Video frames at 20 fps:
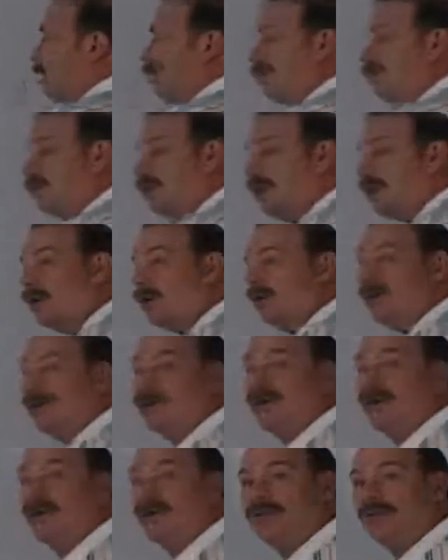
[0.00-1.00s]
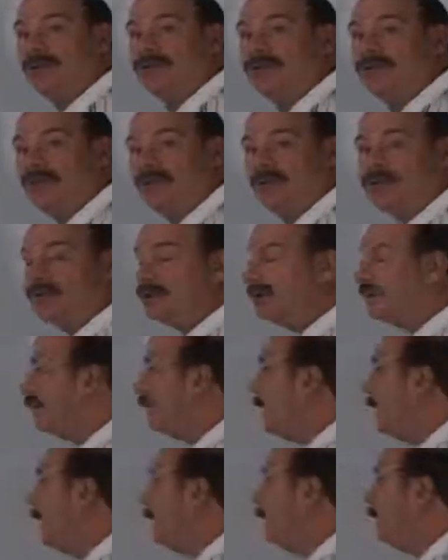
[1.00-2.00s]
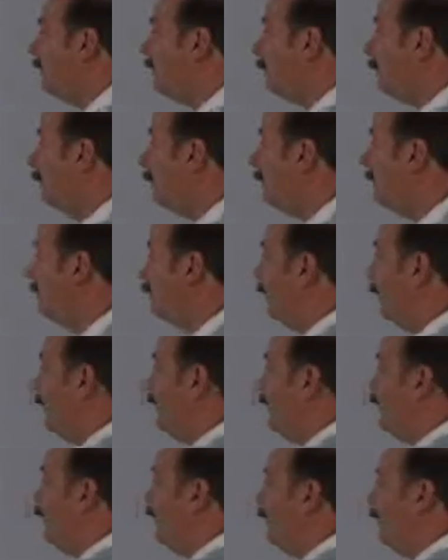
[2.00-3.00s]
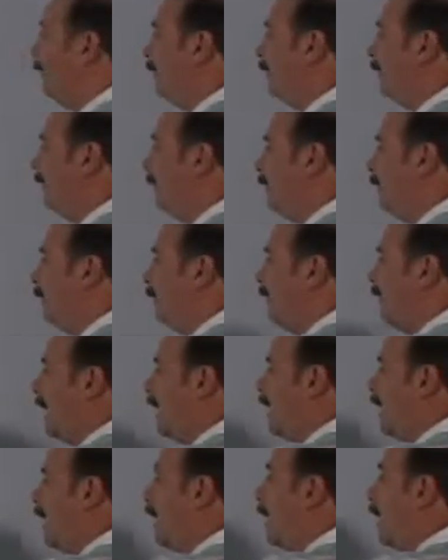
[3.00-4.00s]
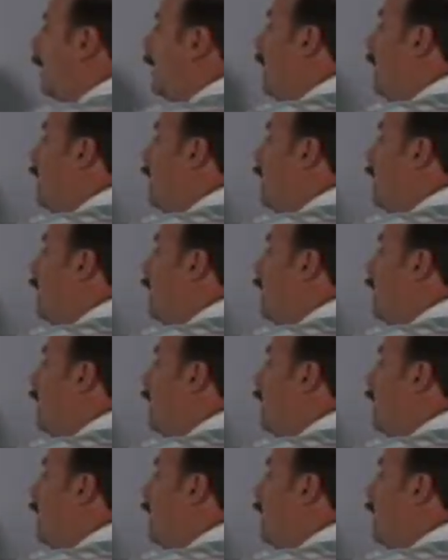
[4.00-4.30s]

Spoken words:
drawer, so you're just going to have to function with that a little bit.